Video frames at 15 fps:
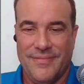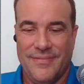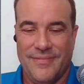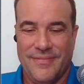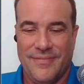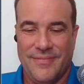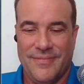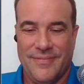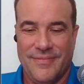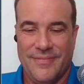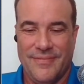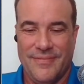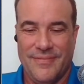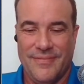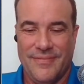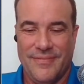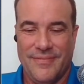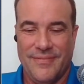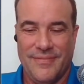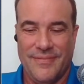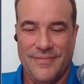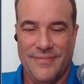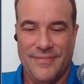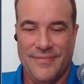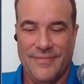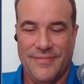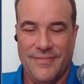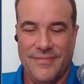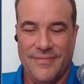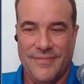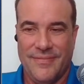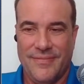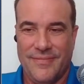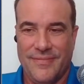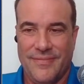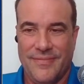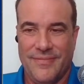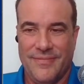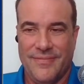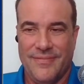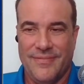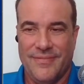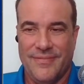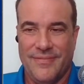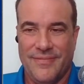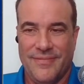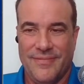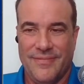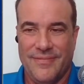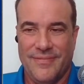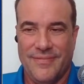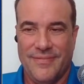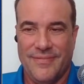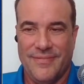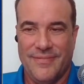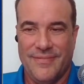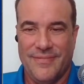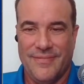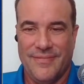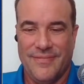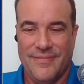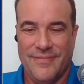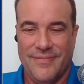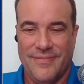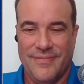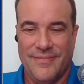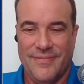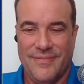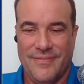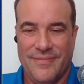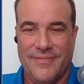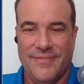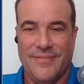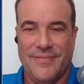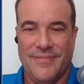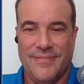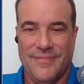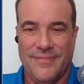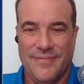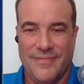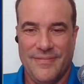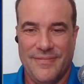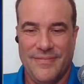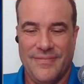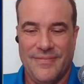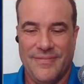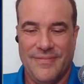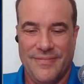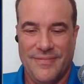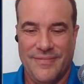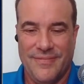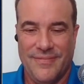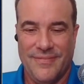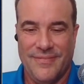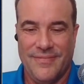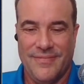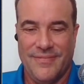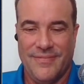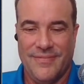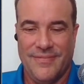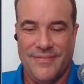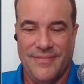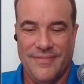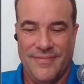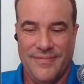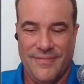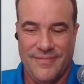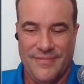No words are spoken by the person on screen.